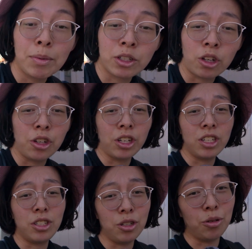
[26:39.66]
pretty much all you're
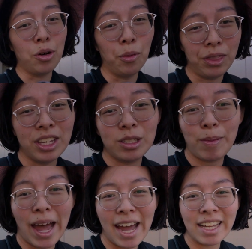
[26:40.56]
gonna do with this
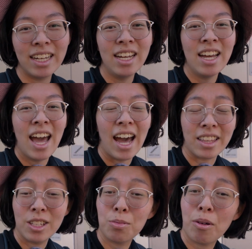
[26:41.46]
bag
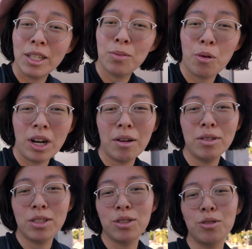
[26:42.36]
at this price point, I
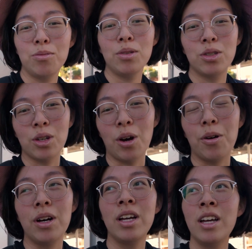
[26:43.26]
would assume.
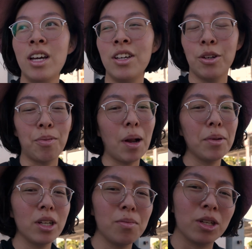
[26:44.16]
So you're
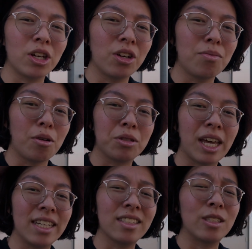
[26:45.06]
probably gonna be good in most
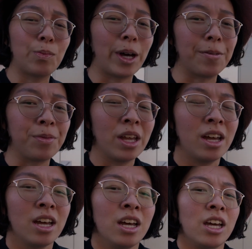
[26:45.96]
cases, but
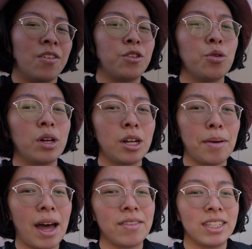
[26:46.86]
if you end
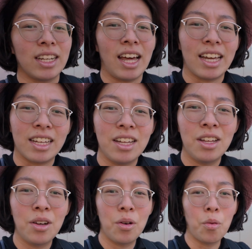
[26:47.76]
up having to like
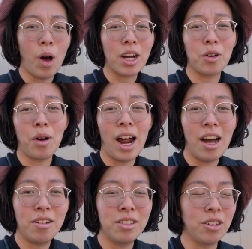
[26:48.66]
walk
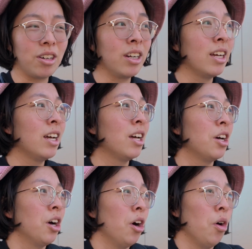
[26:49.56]
around or
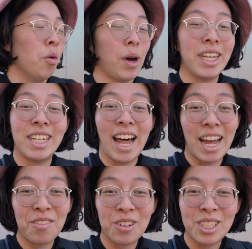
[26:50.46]
wait in
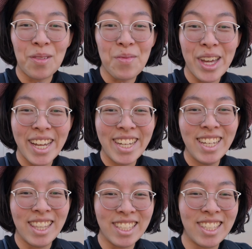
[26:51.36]
line for something,
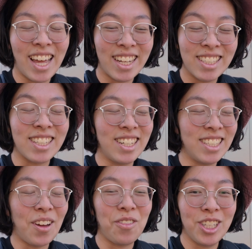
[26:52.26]
this thing is
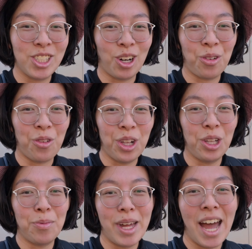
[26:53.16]
gonna definitely start to feel a
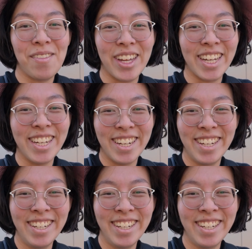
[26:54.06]
little bit heavy.